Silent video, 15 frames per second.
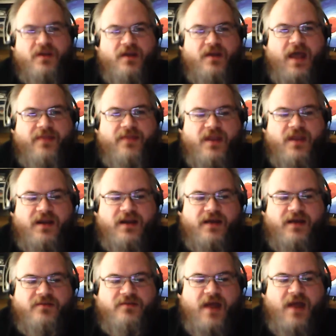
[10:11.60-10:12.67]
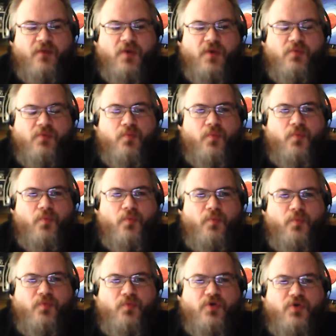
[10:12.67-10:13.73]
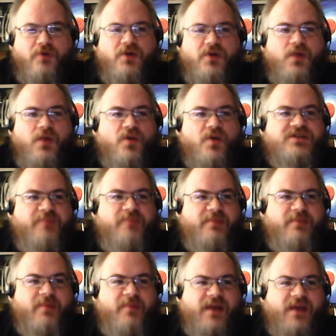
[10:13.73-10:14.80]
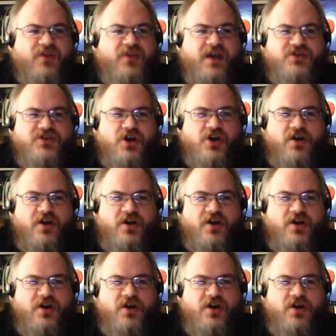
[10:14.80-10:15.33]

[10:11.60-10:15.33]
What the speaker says: and then Green Ronin wants the people that back the Kickstarter